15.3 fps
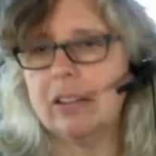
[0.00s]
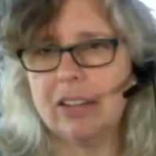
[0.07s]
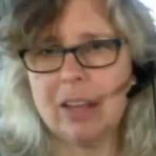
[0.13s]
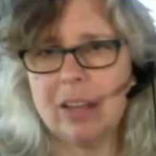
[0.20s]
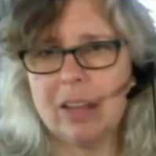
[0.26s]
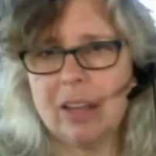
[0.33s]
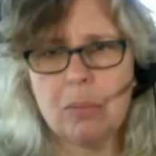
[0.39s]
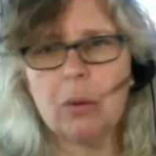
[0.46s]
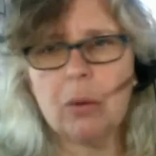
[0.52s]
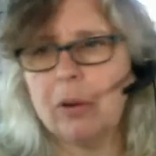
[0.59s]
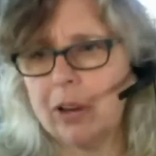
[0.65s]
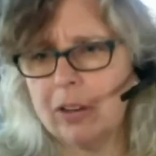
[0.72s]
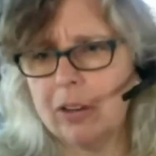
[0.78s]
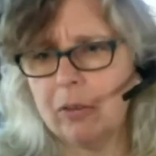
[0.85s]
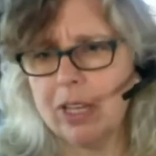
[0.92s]
Say more
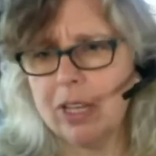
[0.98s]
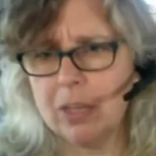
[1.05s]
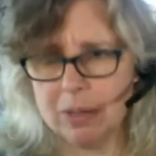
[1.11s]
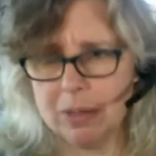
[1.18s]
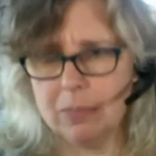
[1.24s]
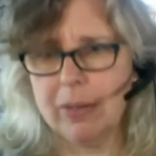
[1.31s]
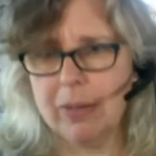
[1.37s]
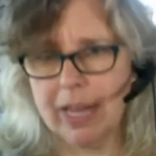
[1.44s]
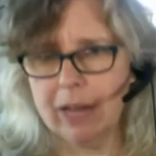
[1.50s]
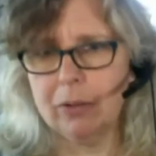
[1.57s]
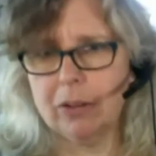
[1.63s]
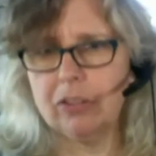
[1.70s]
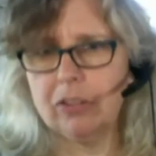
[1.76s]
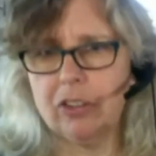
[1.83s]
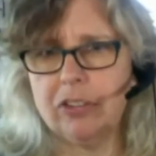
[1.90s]
what you mean by at
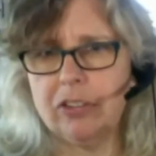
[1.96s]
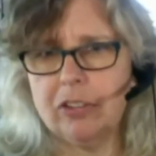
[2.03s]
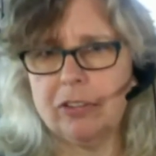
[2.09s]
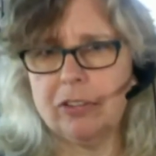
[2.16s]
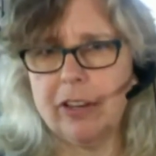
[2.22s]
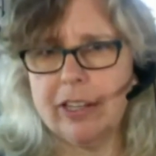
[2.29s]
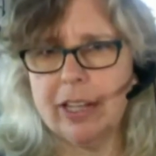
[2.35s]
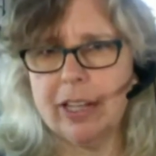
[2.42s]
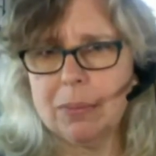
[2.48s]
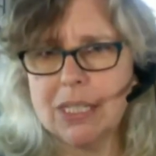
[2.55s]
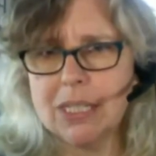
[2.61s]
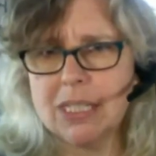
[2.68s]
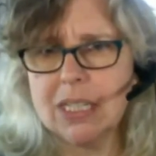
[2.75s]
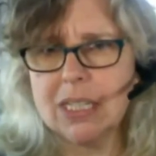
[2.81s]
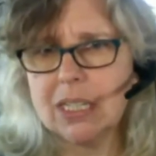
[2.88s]
risk. Just define that,
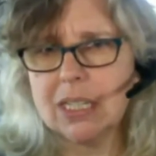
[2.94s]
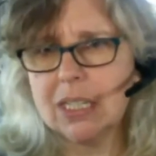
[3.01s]
please.